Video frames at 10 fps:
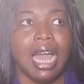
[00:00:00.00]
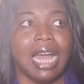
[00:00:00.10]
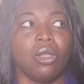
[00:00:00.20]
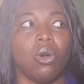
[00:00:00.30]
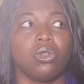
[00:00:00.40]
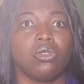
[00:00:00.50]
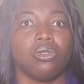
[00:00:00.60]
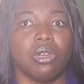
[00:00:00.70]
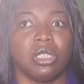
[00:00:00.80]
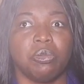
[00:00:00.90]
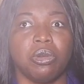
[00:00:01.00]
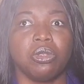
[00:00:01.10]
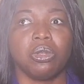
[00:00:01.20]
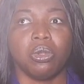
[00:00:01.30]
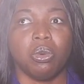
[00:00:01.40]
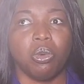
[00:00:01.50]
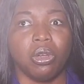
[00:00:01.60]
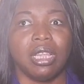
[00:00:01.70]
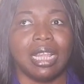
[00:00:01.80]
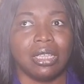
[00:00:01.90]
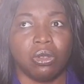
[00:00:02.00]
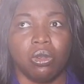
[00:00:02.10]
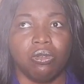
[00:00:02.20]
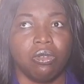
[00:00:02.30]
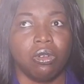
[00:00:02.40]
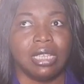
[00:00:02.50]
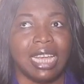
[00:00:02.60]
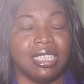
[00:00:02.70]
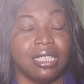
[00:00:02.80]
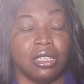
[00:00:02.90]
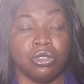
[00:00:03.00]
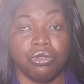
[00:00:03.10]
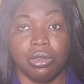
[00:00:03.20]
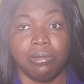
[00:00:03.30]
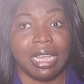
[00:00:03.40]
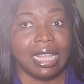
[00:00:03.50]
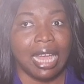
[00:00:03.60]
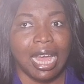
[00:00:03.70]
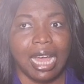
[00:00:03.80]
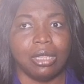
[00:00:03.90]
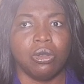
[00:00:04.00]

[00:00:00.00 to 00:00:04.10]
and also respond to the word that has gone forth. I shared a dream that I had.